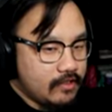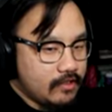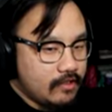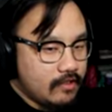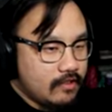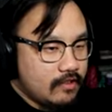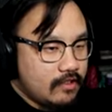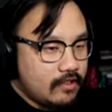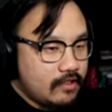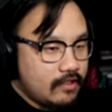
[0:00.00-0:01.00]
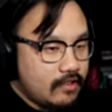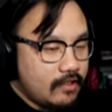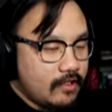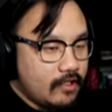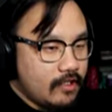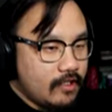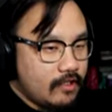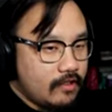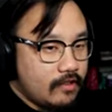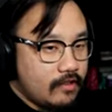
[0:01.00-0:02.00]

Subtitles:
Nothing is said.